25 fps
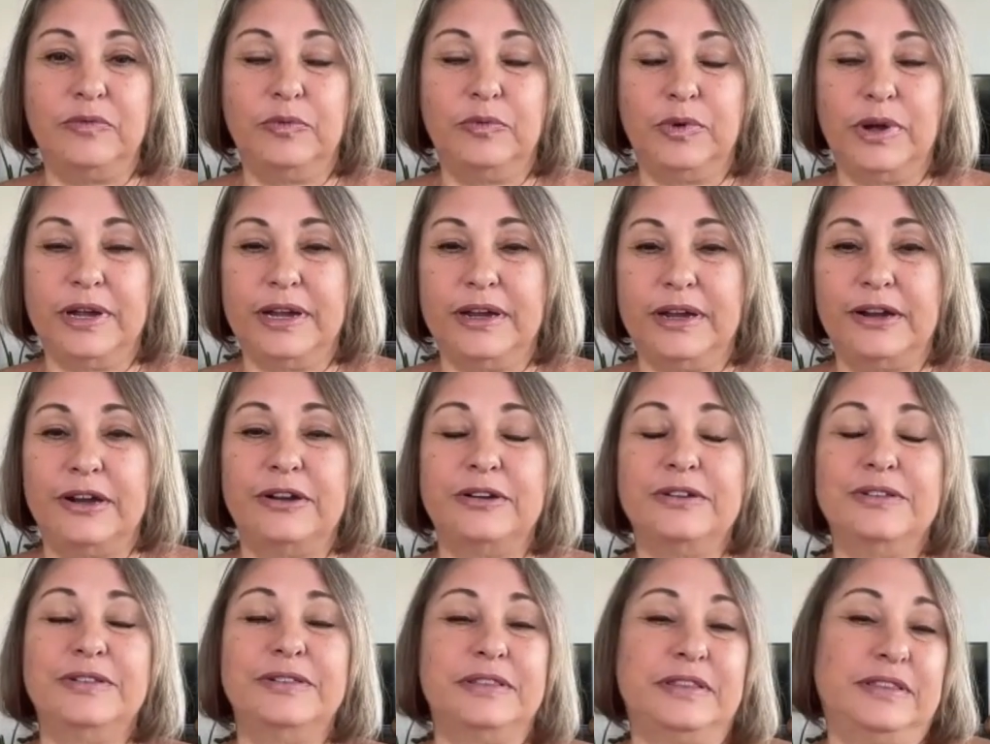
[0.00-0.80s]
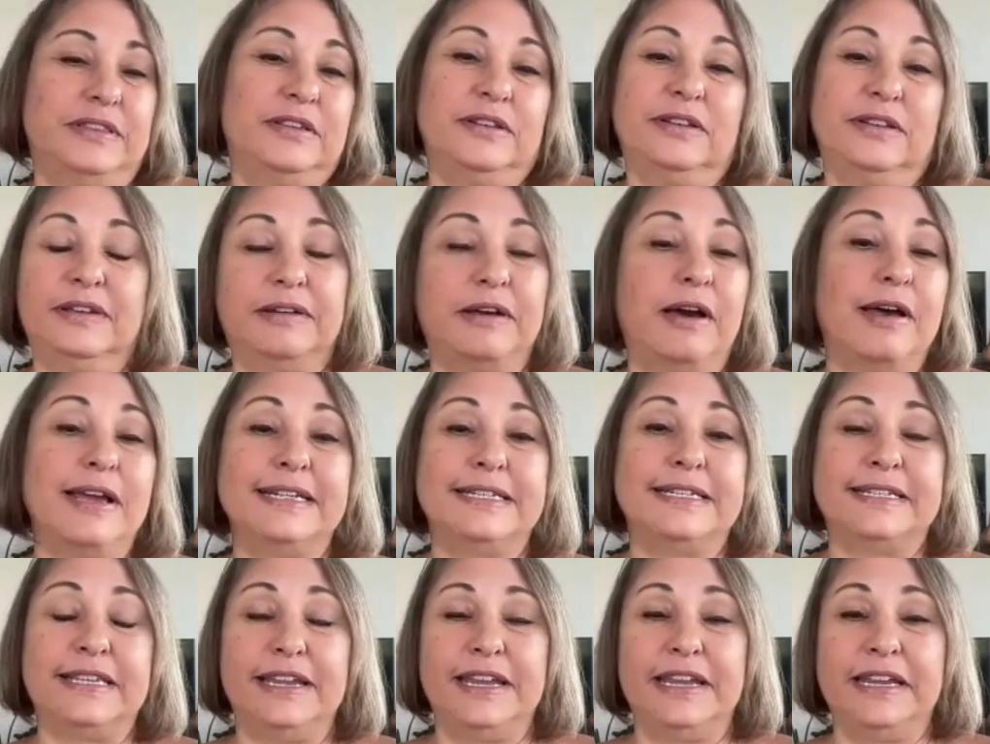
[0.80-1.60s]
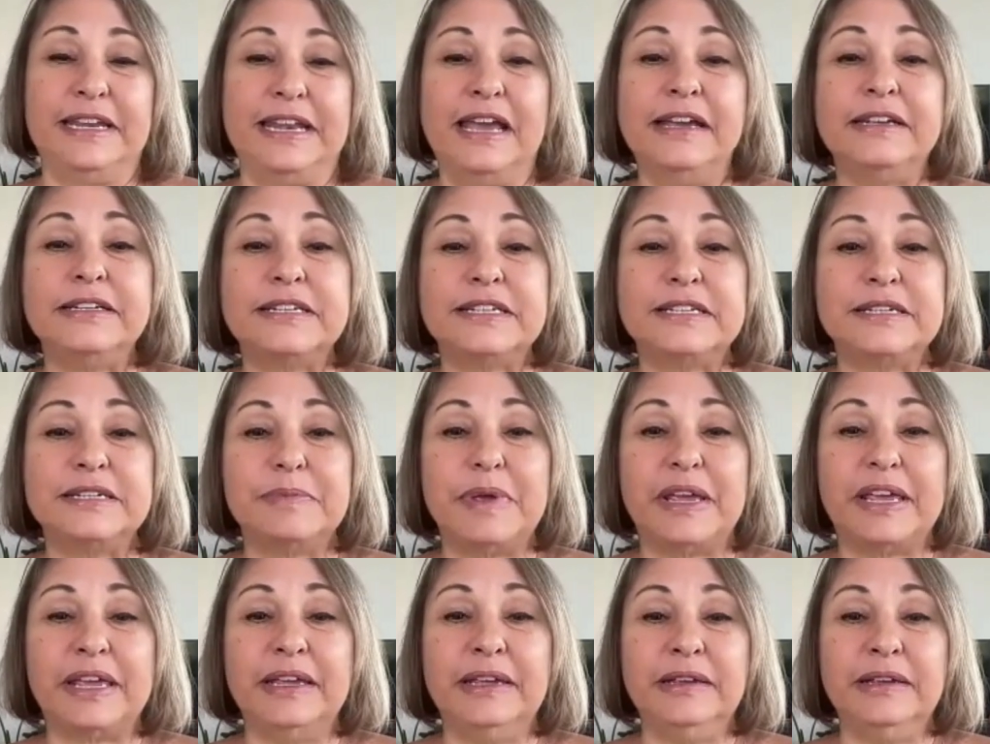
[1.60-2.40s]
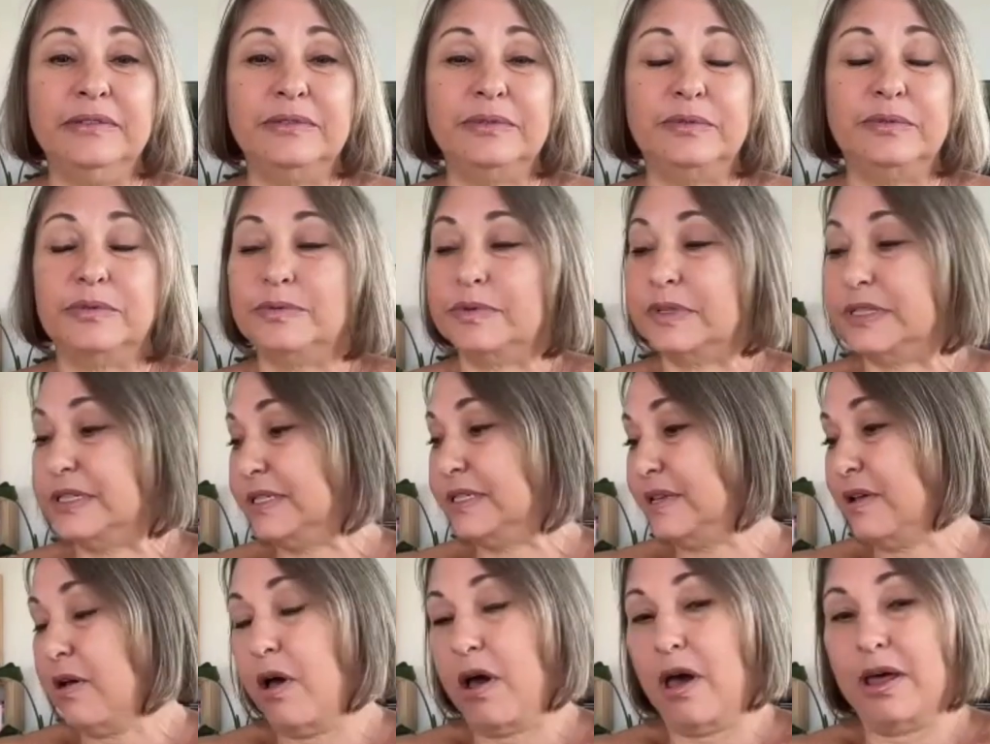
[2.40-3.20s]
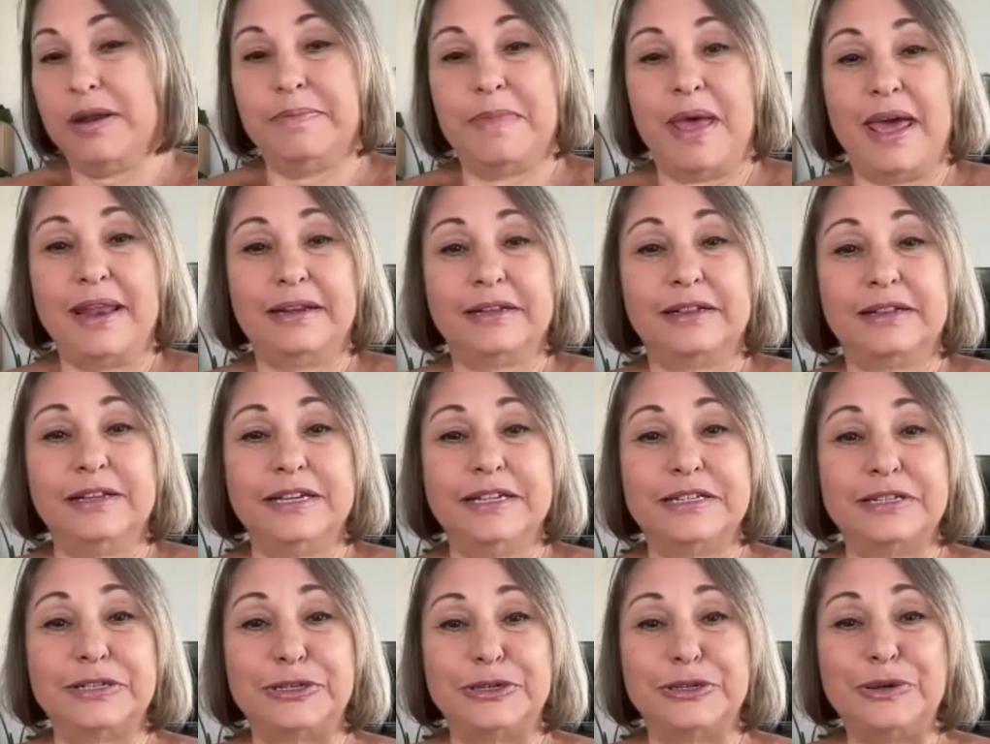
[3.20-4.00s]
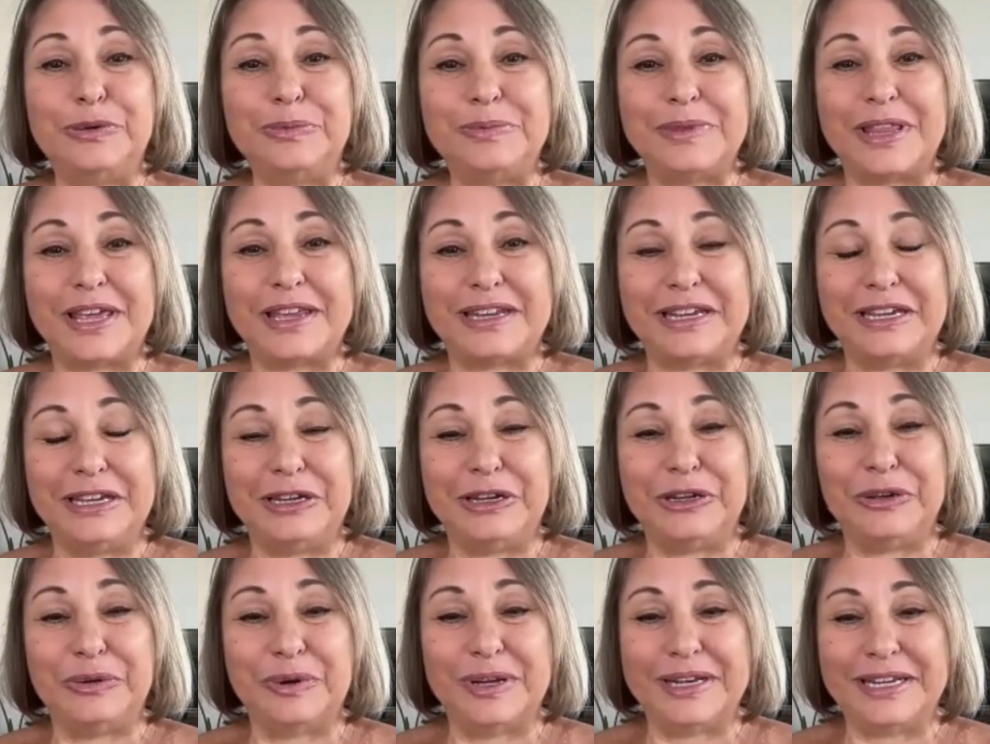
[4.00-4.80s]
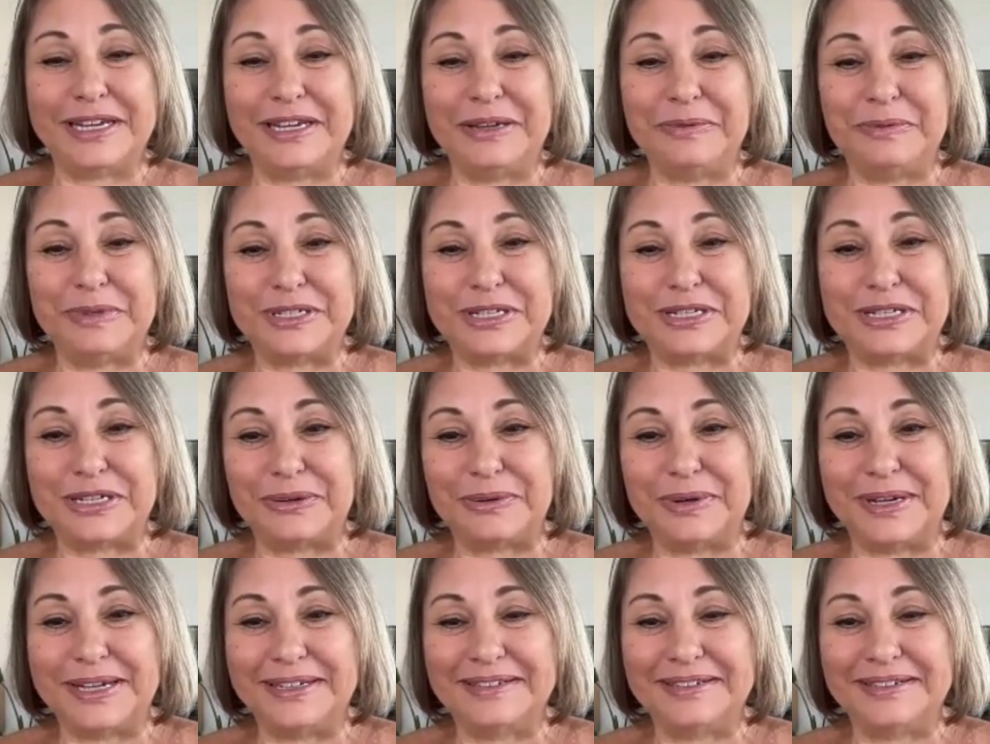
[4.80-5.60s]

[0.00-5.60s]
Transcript: where the guy sitting next to me was automatically assumed that he knew what he was doing.